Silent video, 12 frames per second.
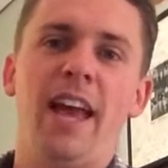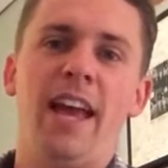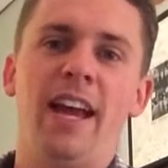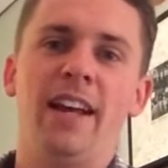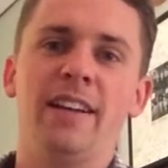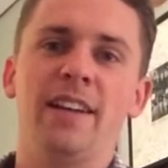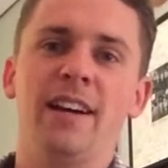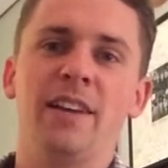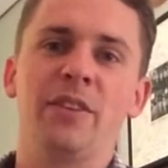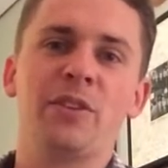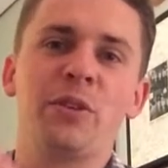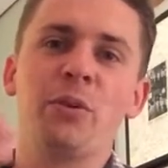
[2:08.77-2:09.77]
and
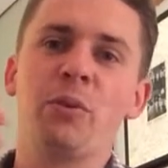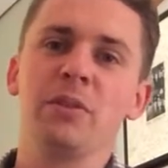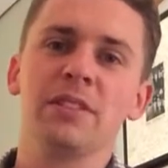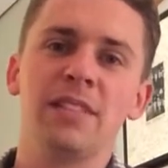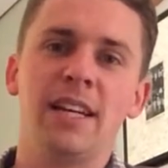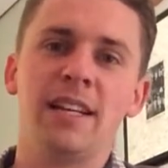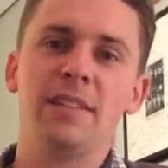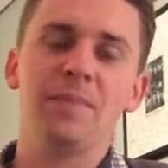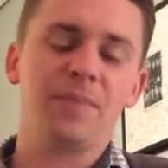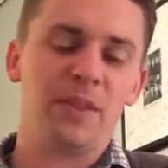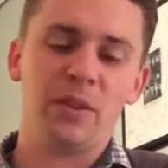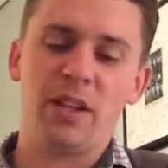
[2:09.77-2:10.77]
the tools that
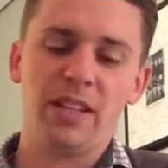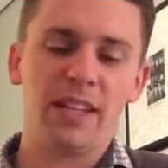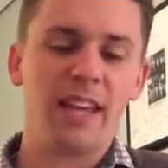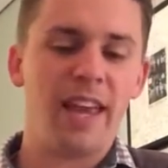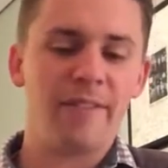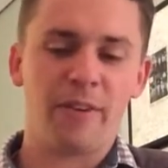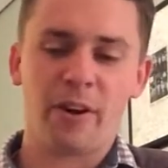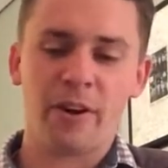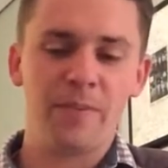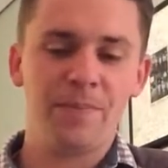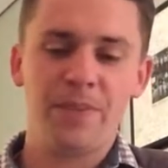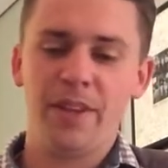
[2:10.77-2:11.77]
Linda gave
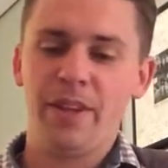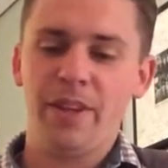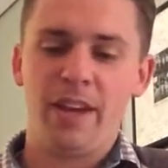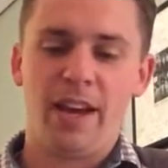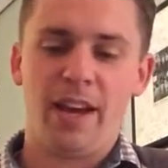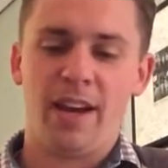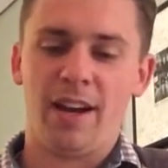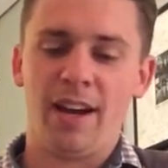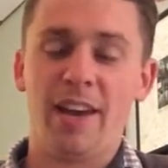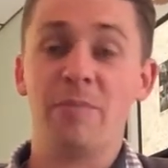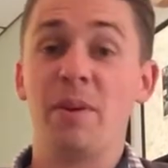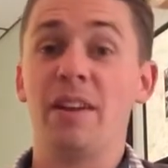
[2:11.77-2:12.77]
her
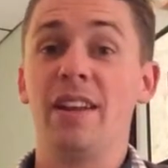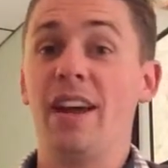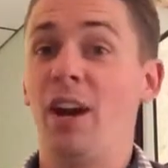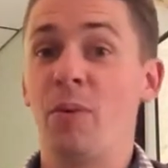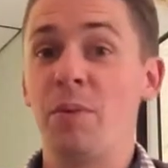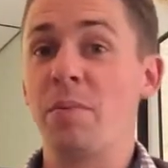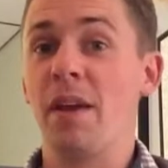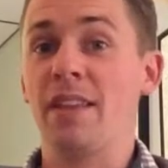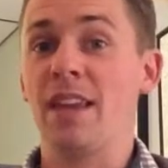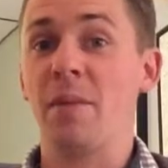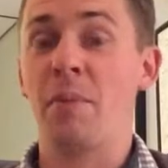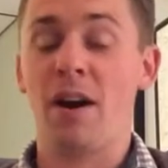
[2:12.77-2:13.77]
have been helping
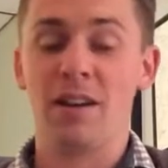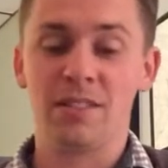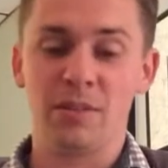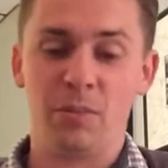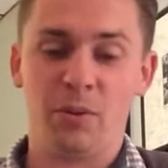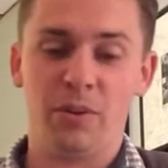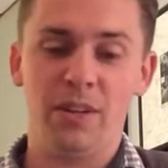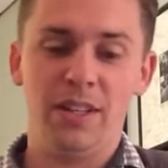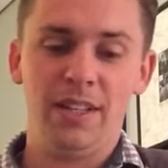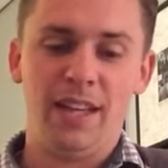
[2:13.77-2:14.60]
make that possible.